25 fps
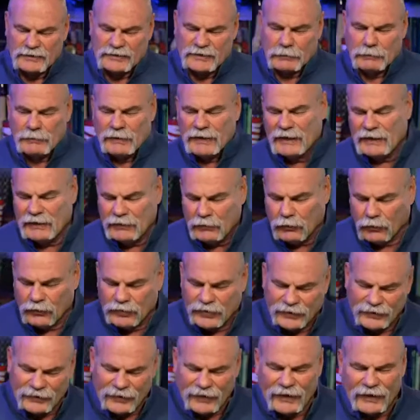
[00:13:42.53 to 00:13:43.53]
To me,
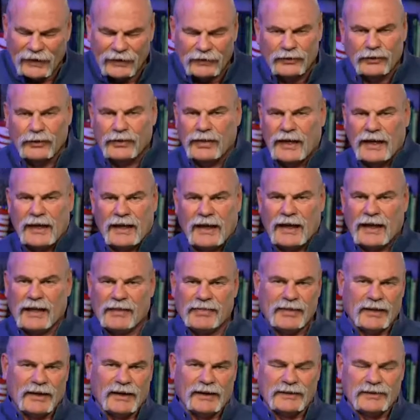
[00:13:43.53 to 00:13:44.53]
the day I do that,
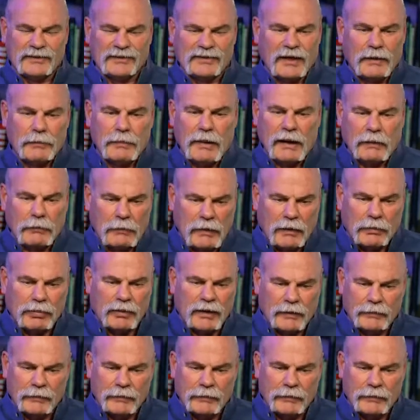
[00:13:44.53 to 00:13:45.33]
I think I'll just get back my